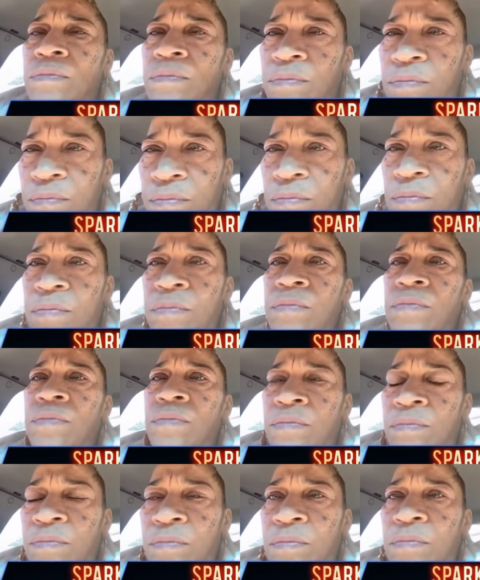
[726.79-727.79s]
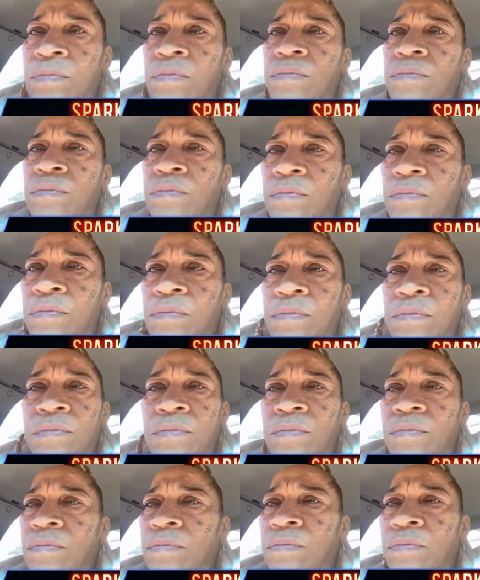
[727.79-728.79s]
It just seems like we just can't
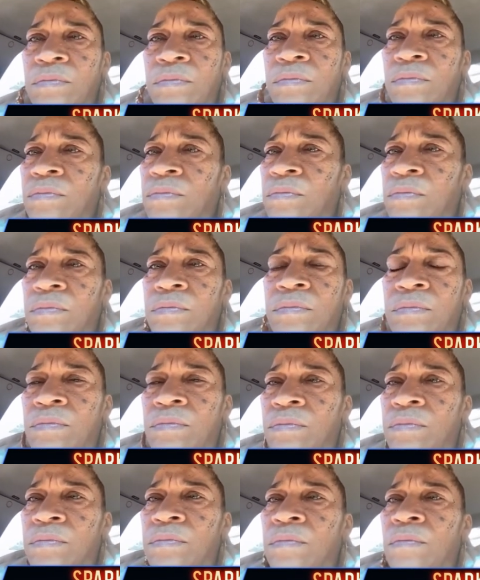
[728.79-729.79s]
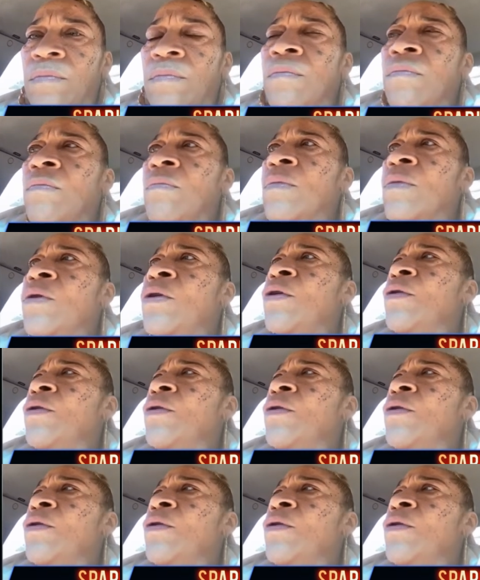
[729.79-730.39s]
seem to work it through. So,